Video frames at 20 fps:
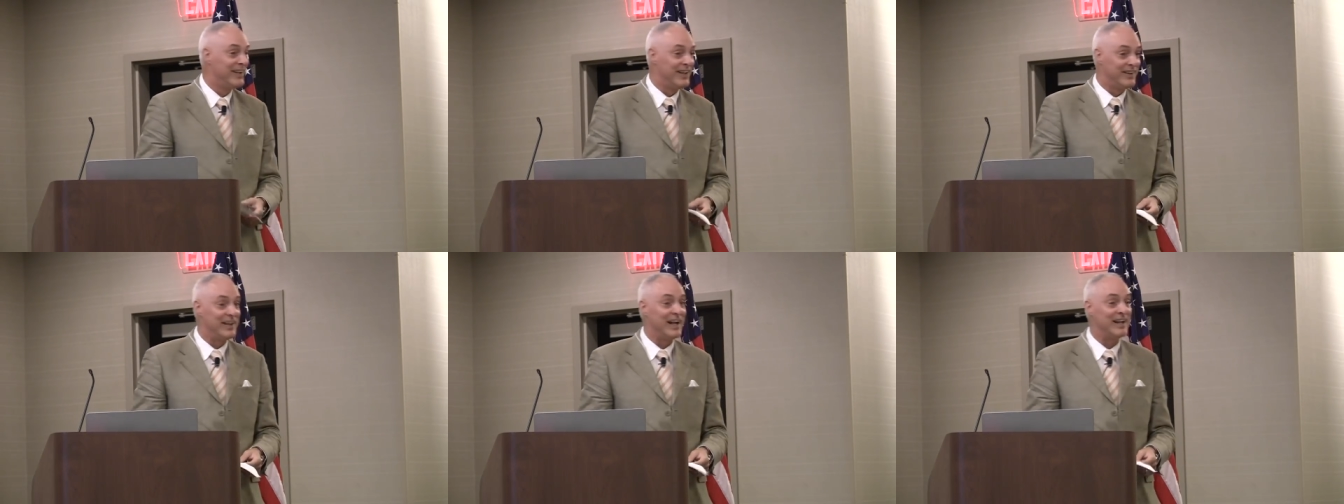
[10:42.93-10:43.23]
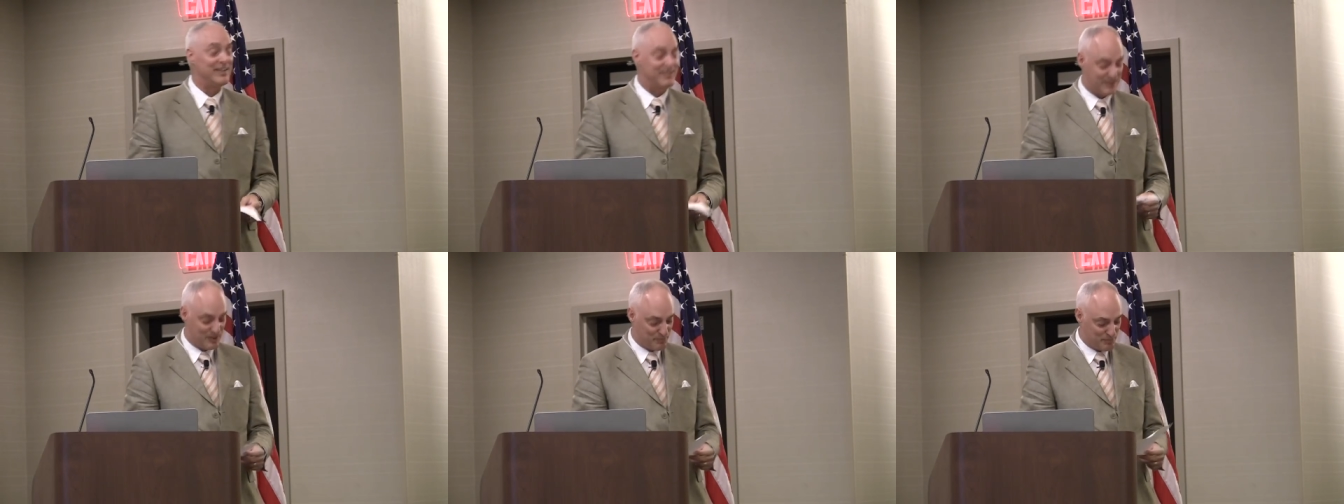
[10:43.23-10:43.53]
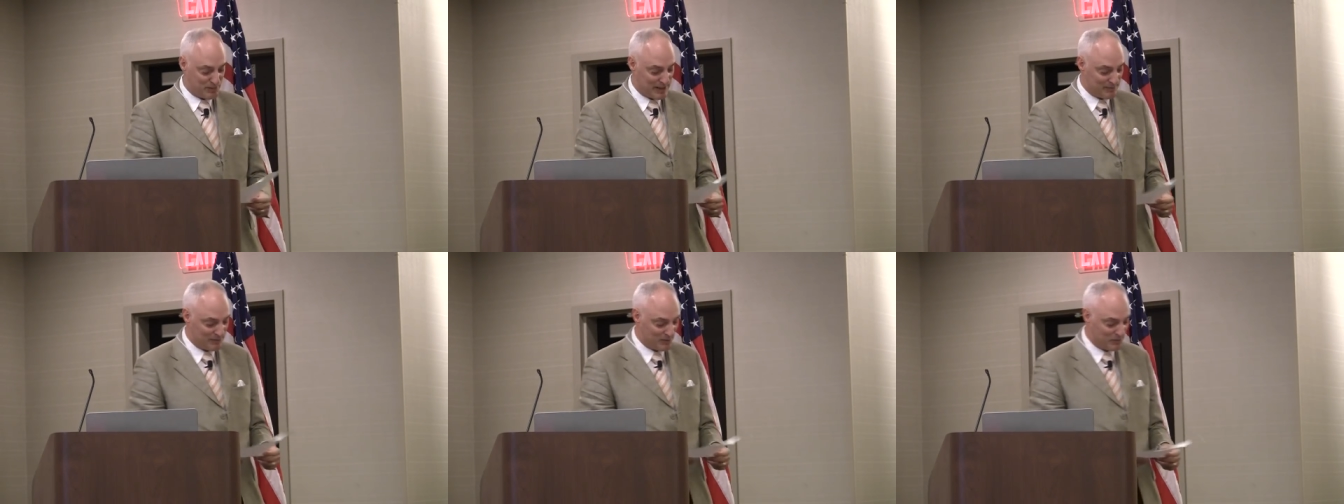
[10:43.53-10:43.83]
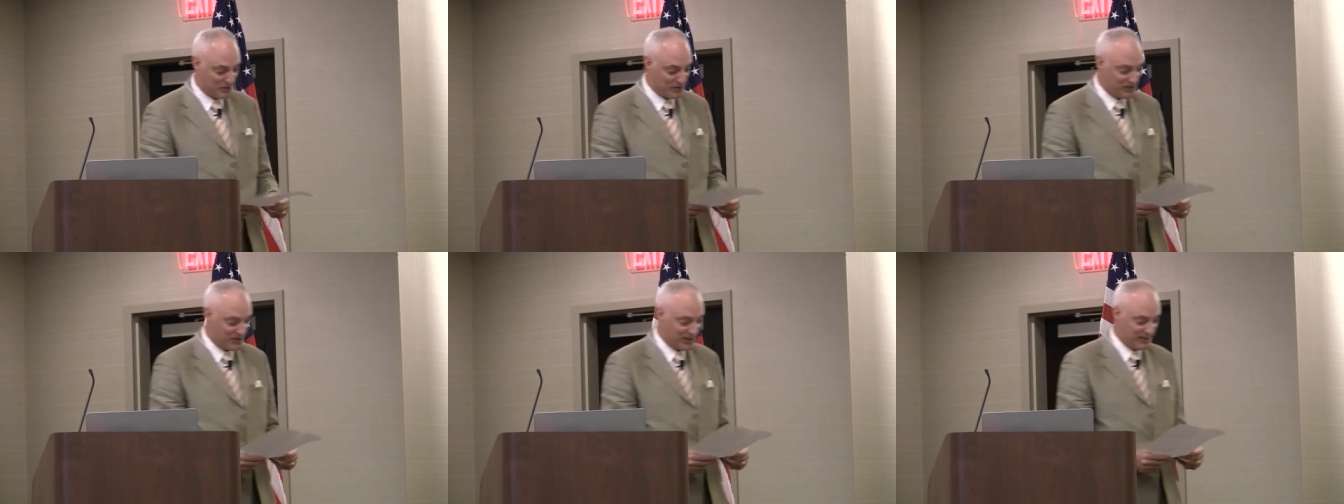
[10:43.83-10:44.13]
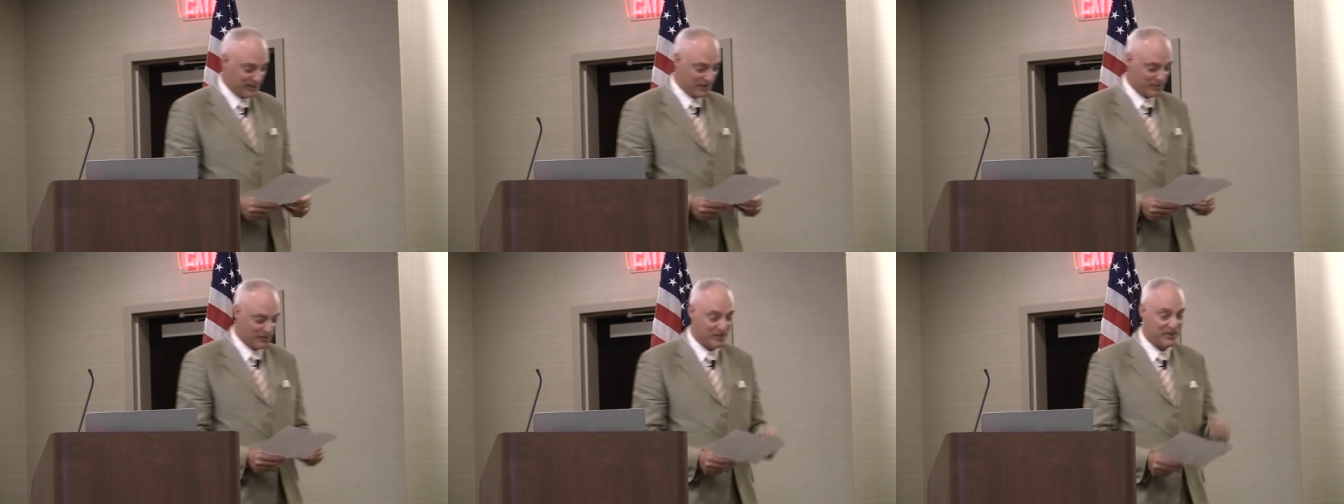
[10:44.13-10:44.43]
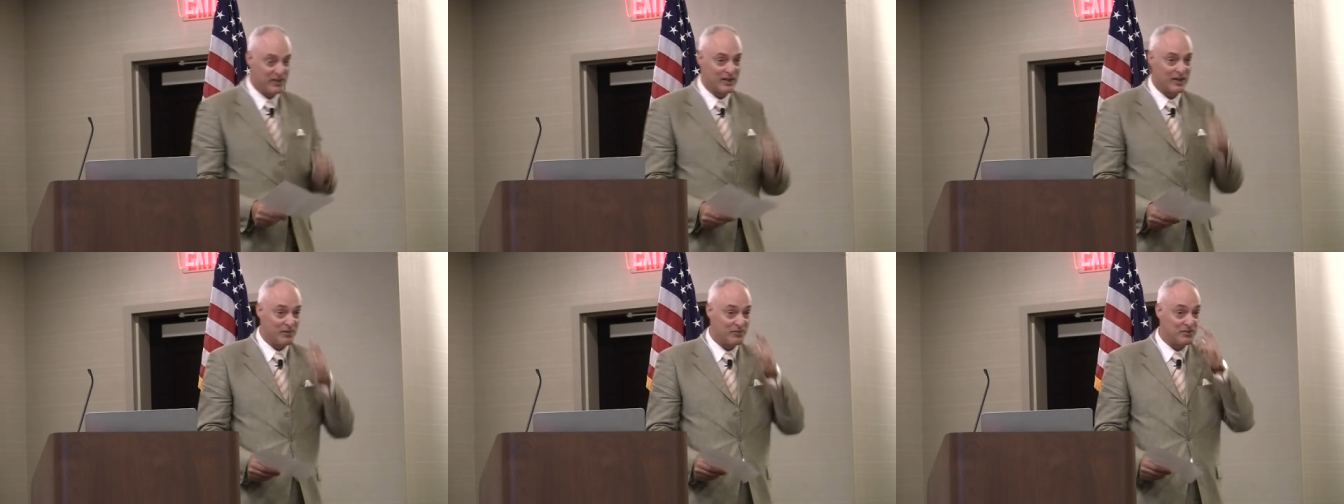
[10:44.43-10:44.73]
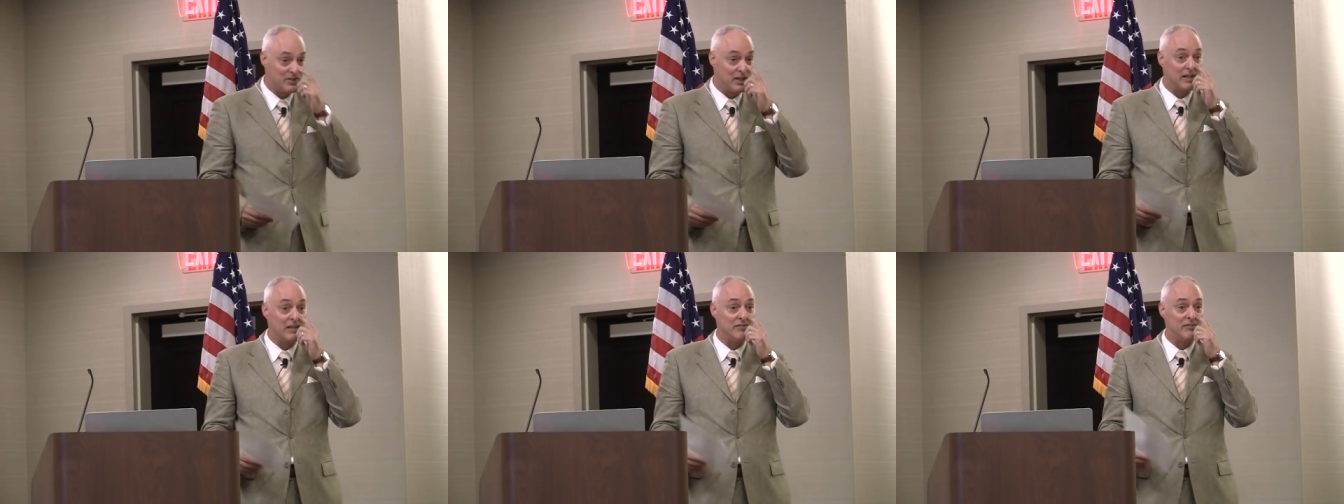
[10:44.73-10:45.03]
That's the problem we're dealing with here.
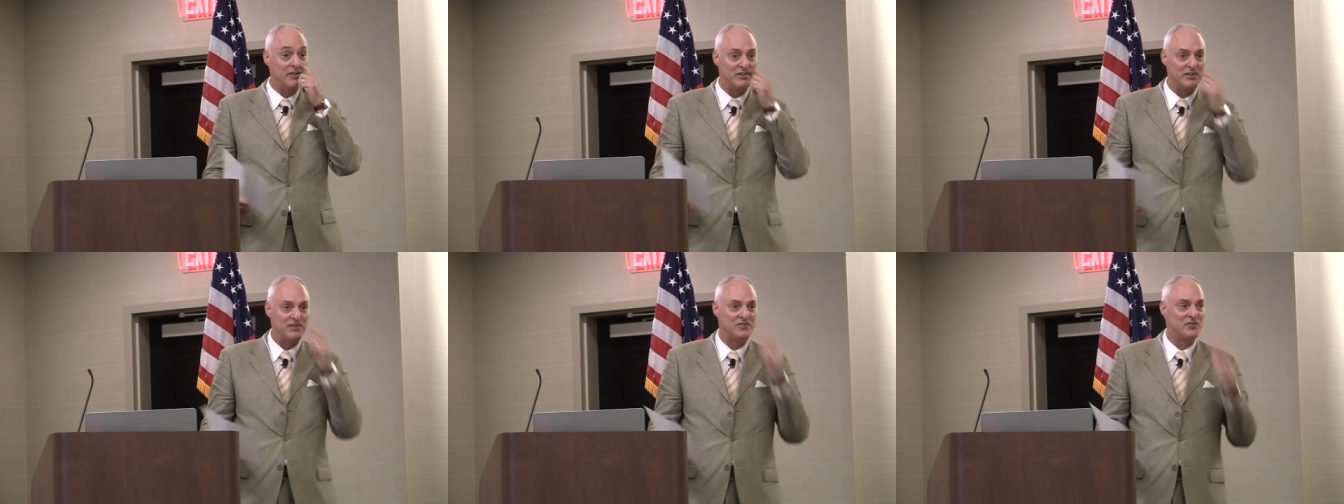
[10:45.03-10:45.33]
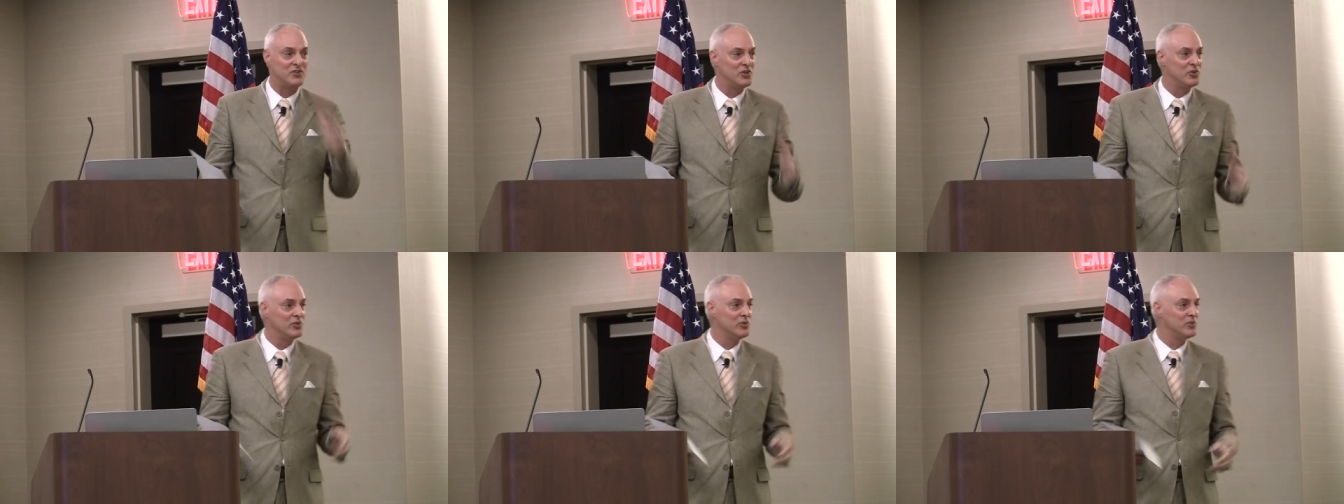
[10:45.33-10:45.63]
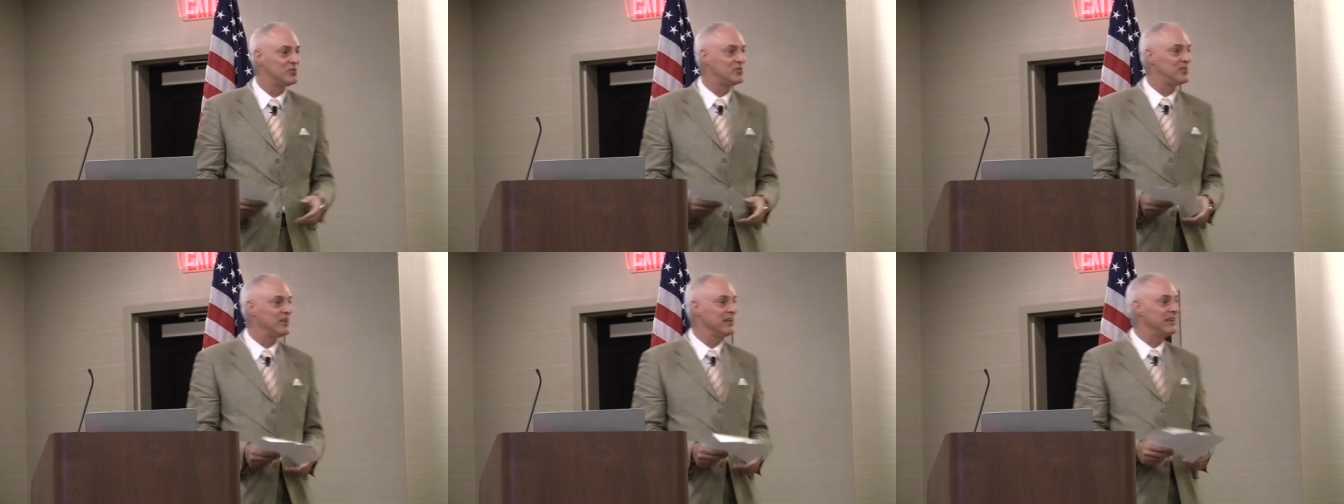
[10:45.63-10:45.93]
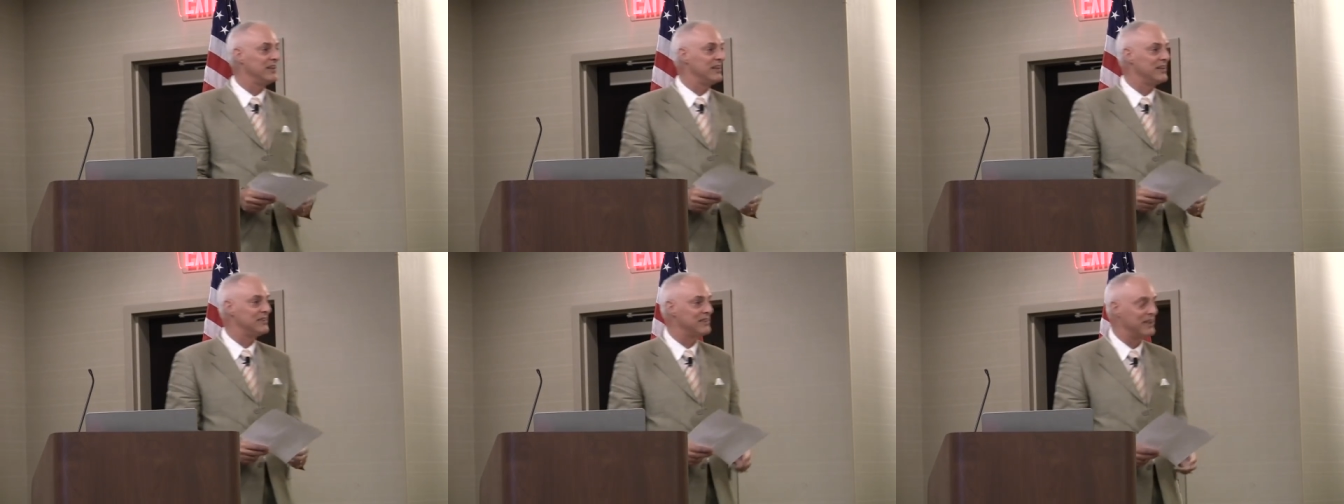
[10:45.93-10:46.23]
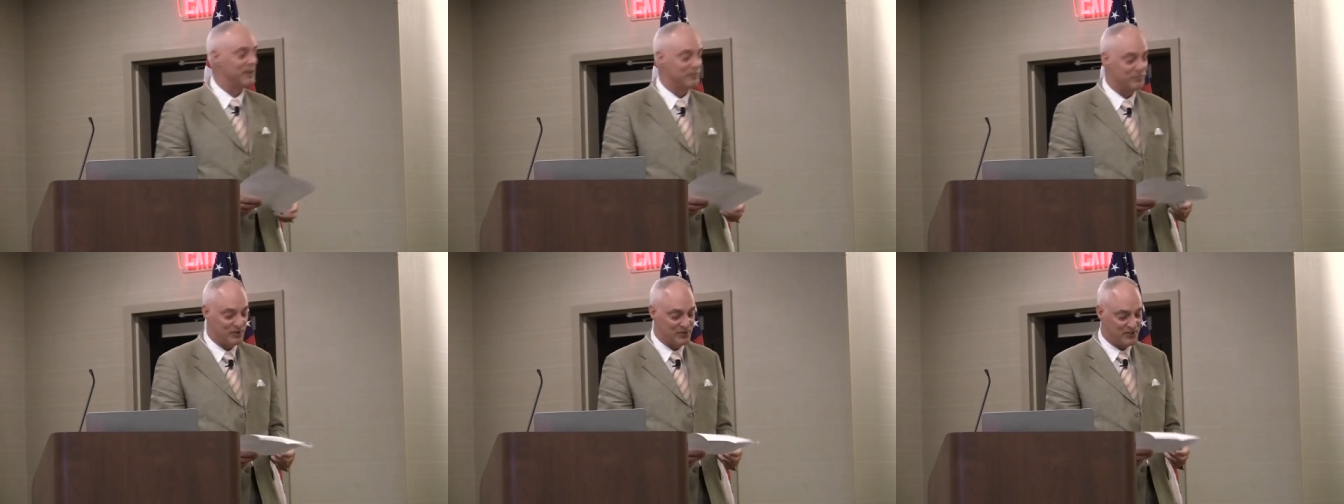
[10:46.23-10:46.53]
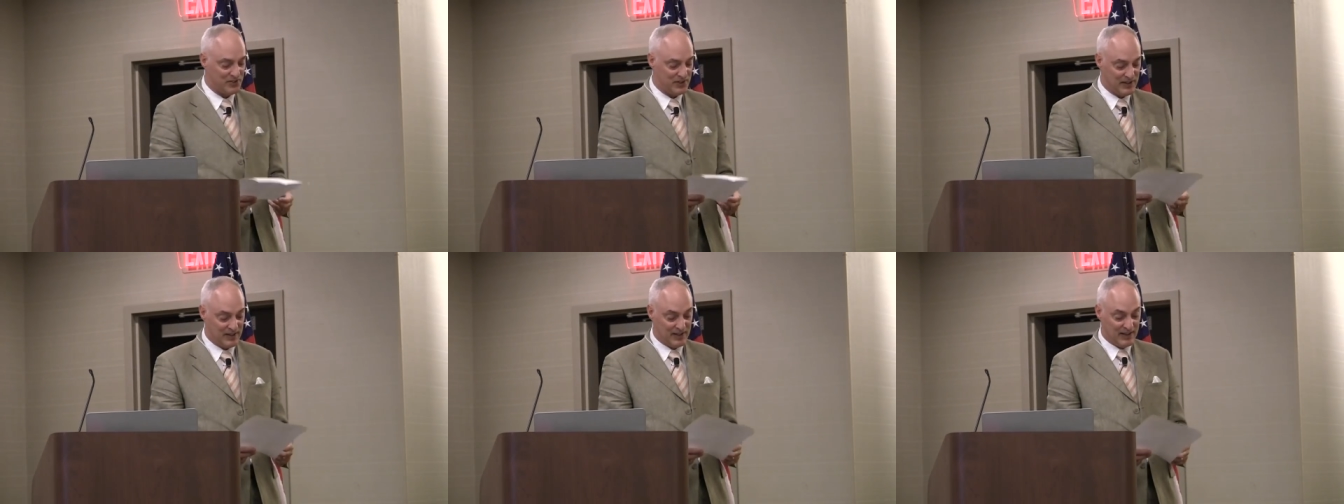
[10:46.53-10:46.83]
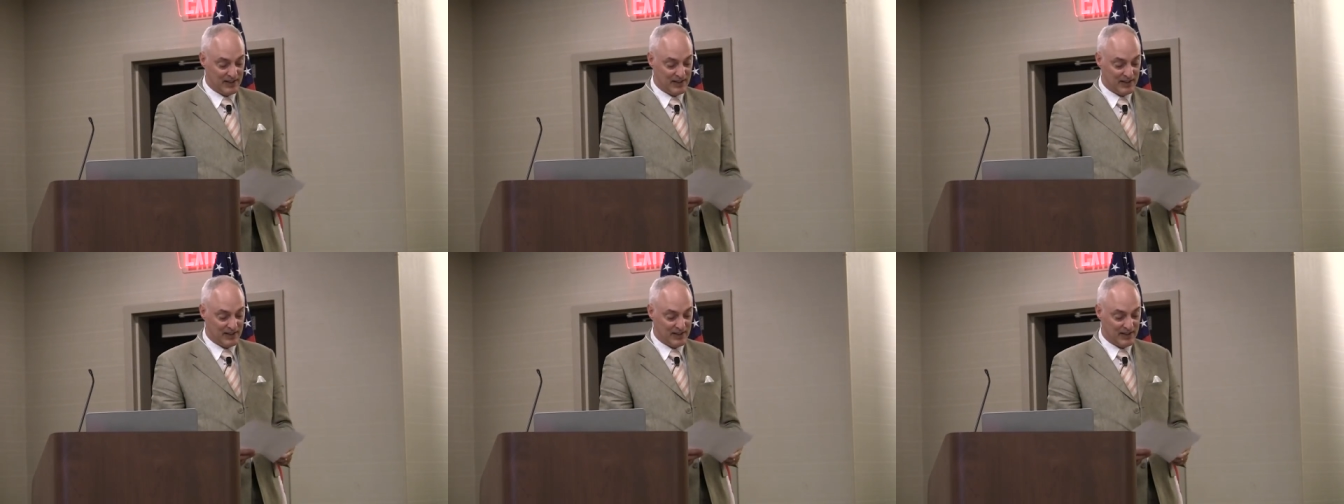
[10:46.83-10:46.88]
So I'll give you just two silly examples.